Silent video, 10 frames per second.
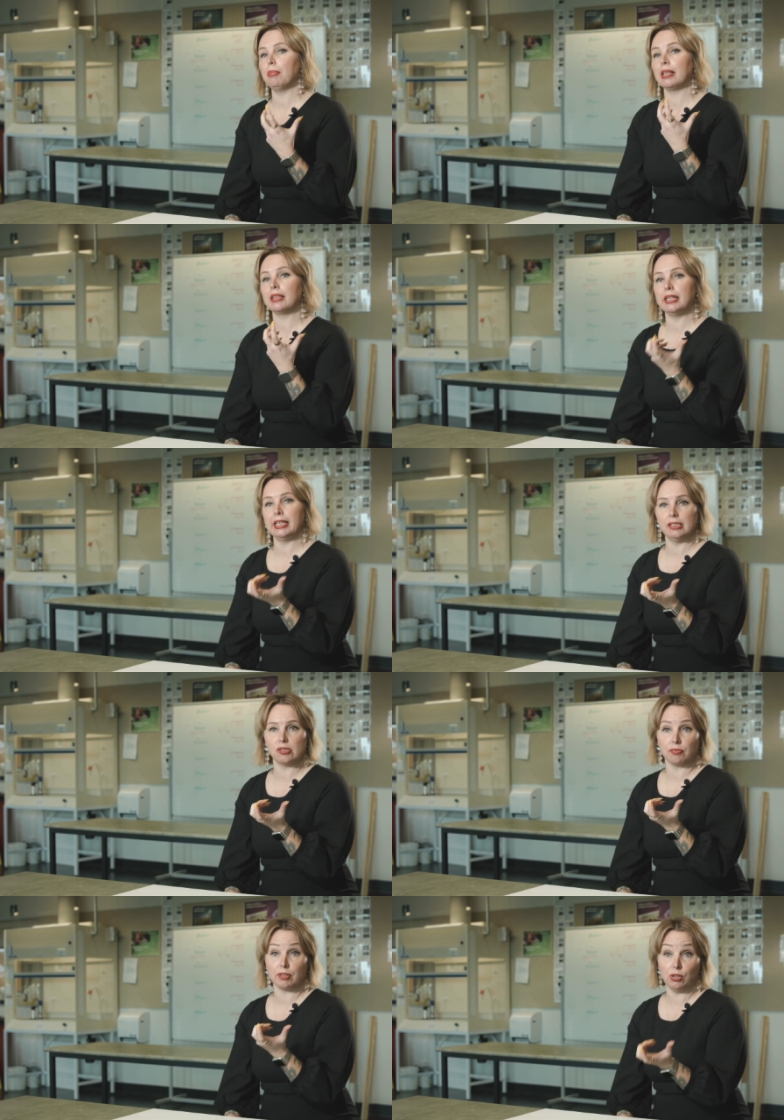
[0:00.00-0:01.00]
about the
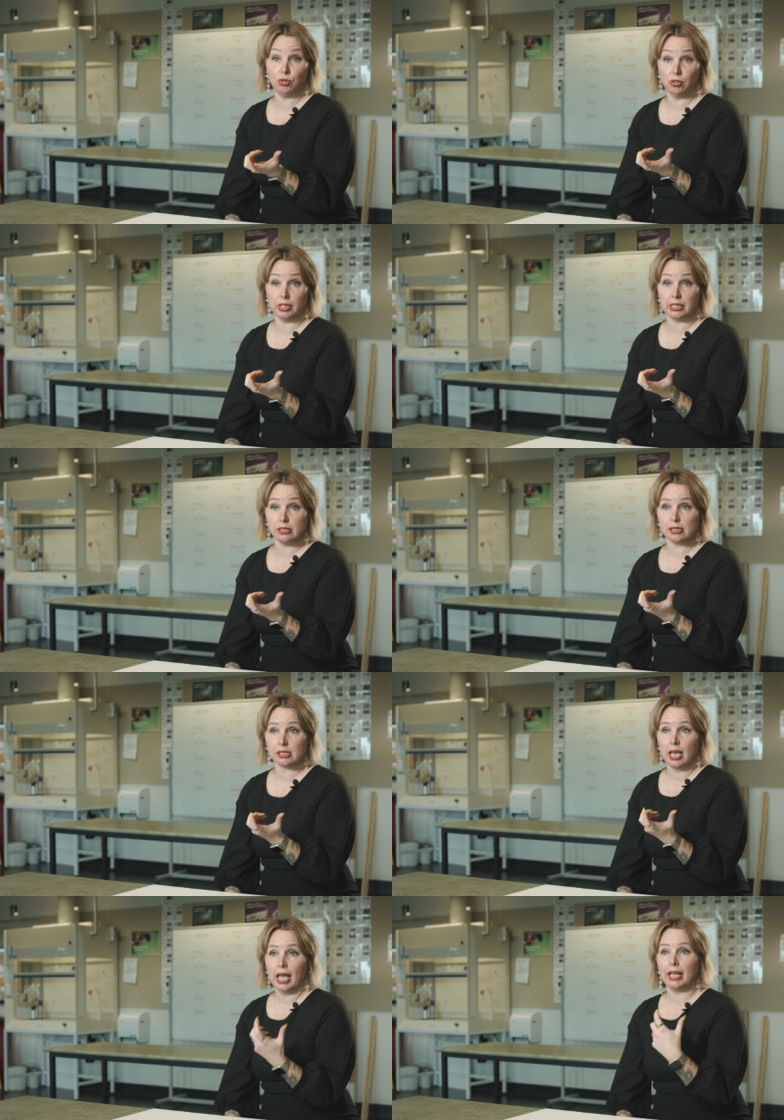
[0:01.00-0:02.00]
needs of the
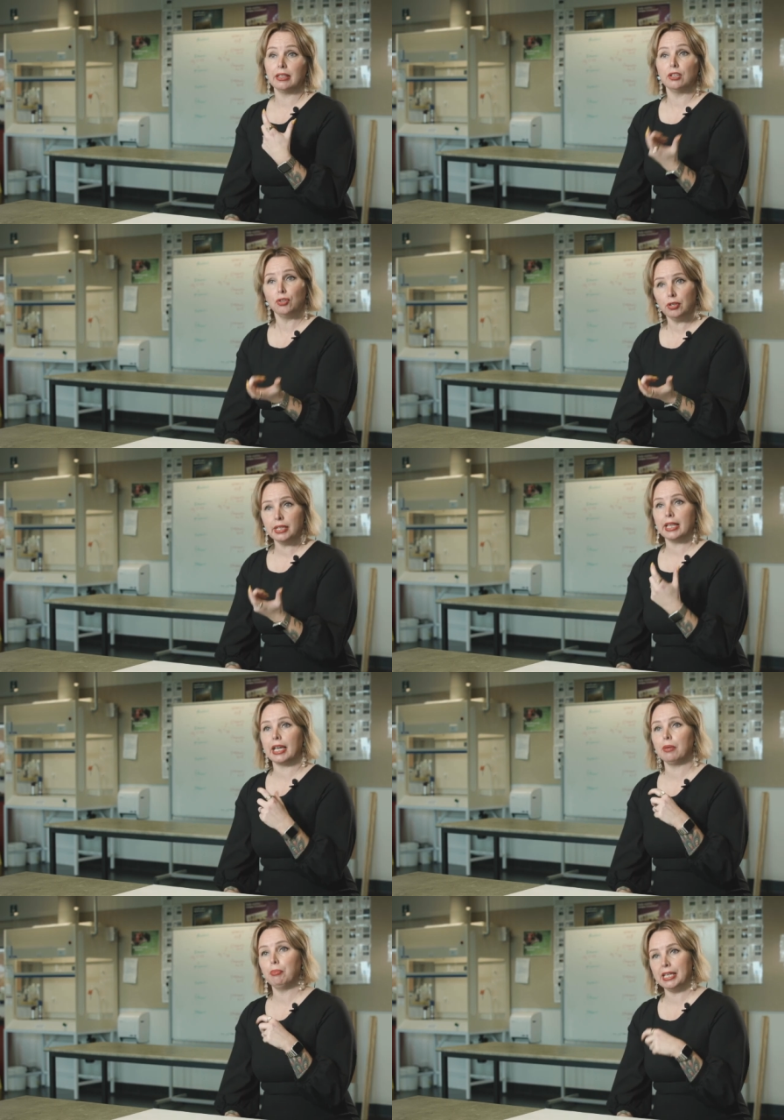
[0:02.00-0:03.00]
learners and the learning
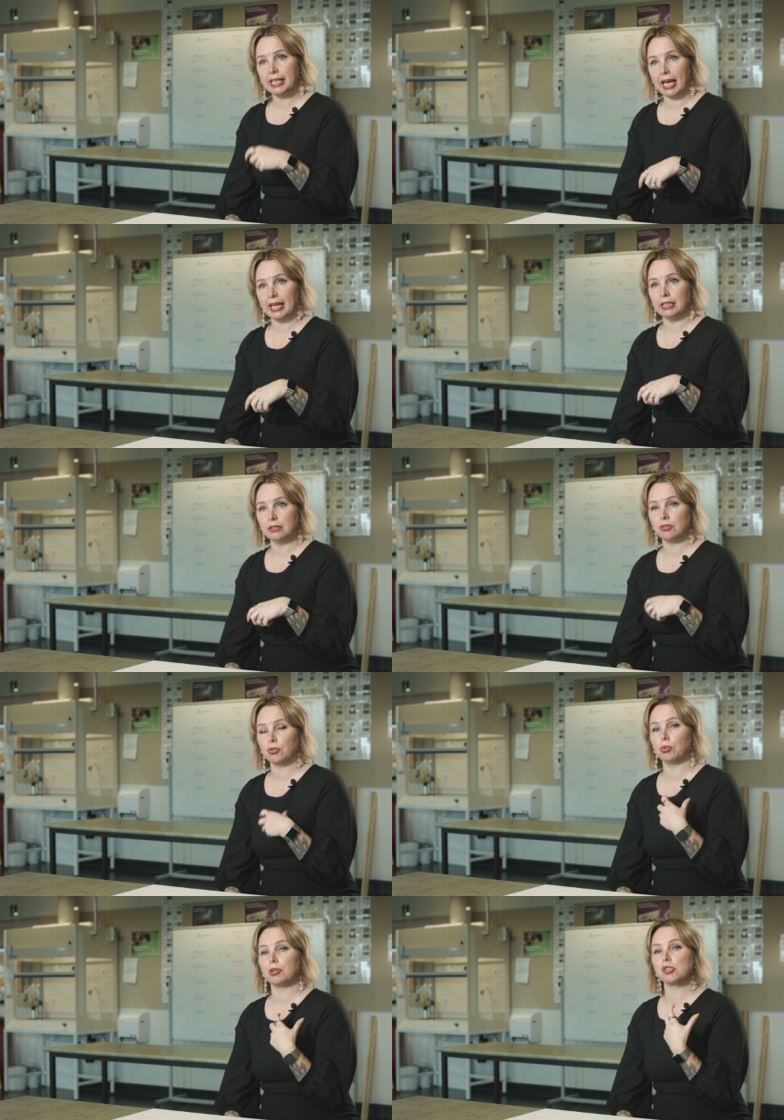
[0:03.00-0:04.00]
that can be gained
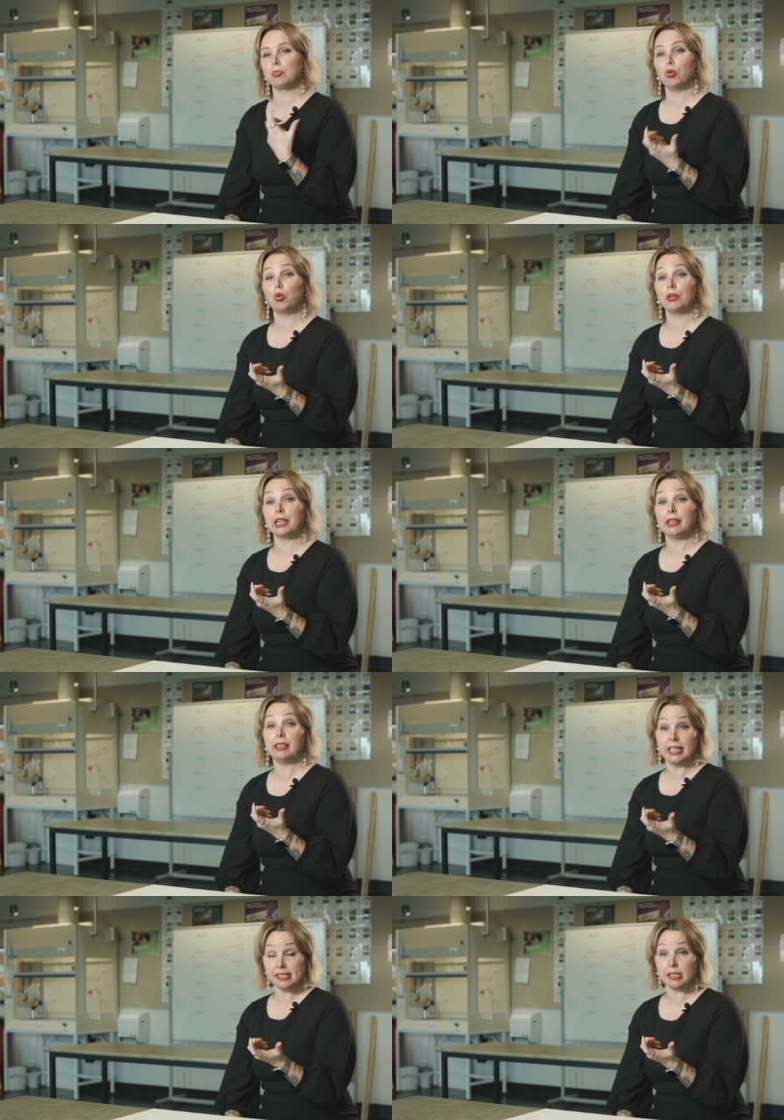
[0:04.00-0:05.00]
through exploring
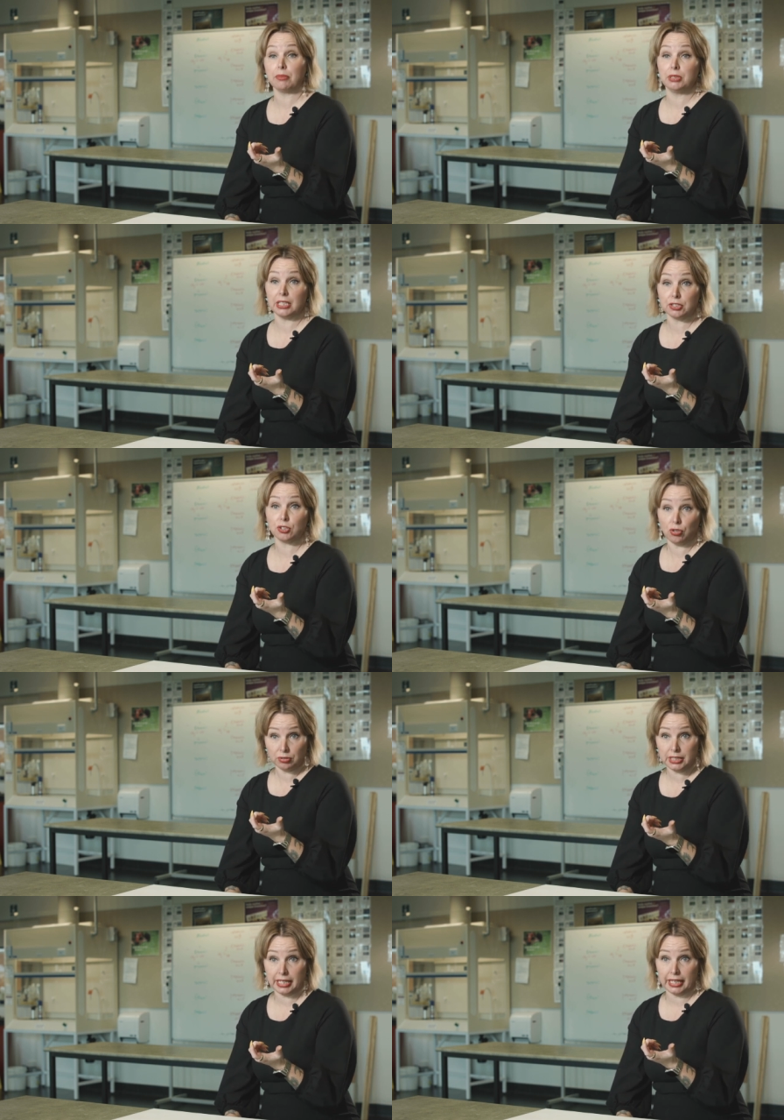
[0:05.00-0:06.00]
their subject
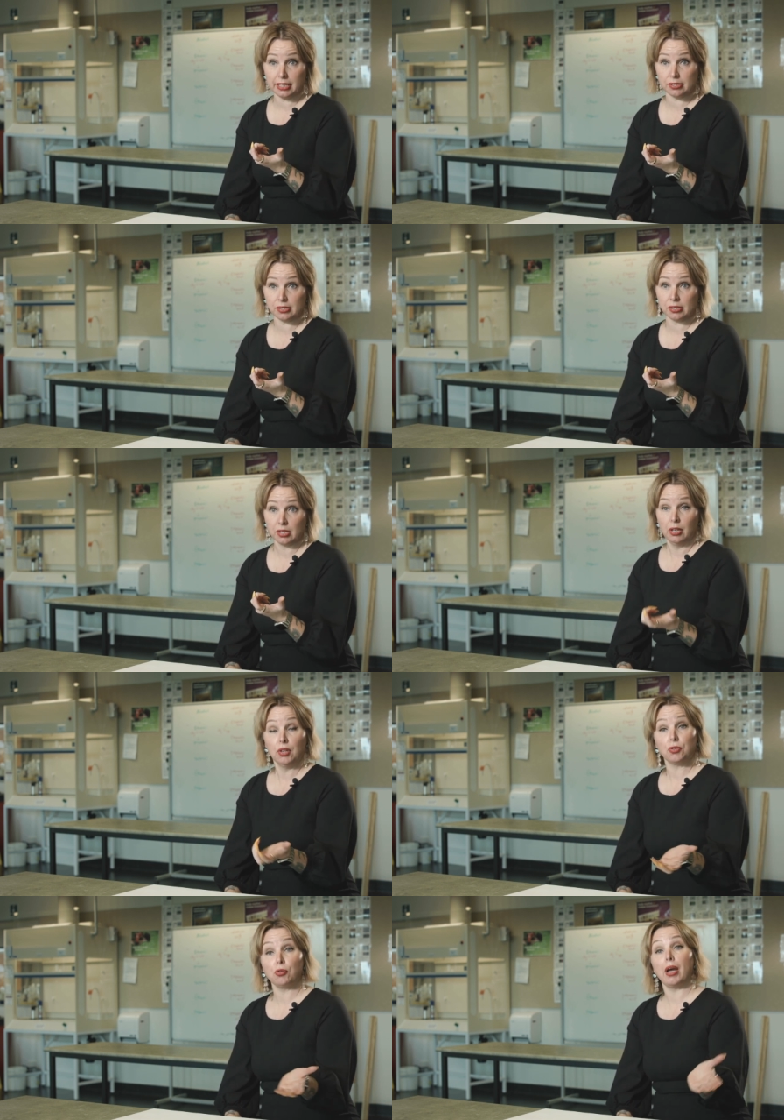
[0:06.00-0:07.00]
contexts
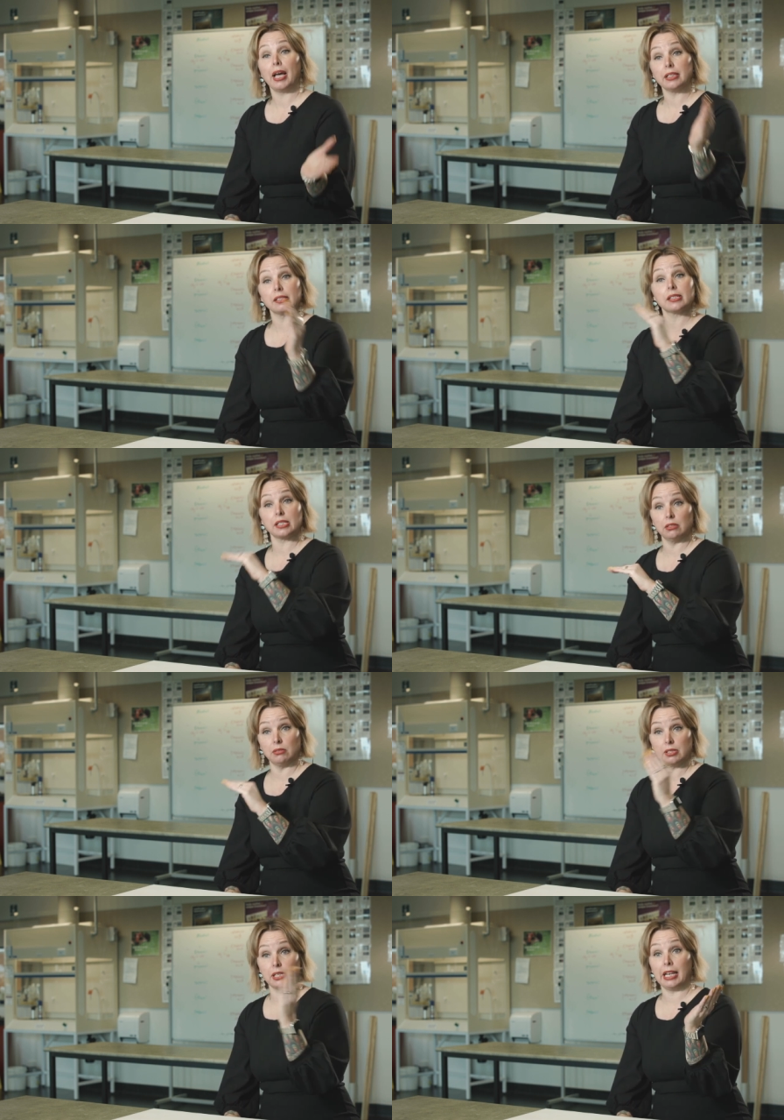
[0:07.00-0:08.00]
through other
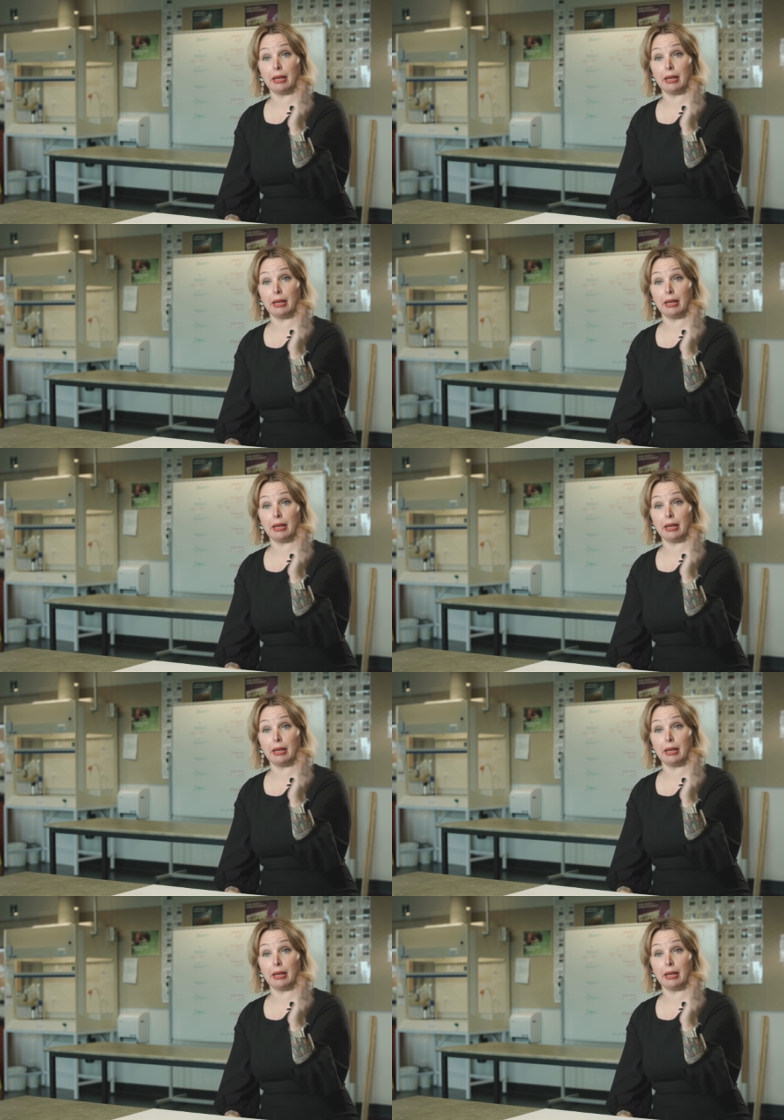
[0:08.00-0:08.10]
skills and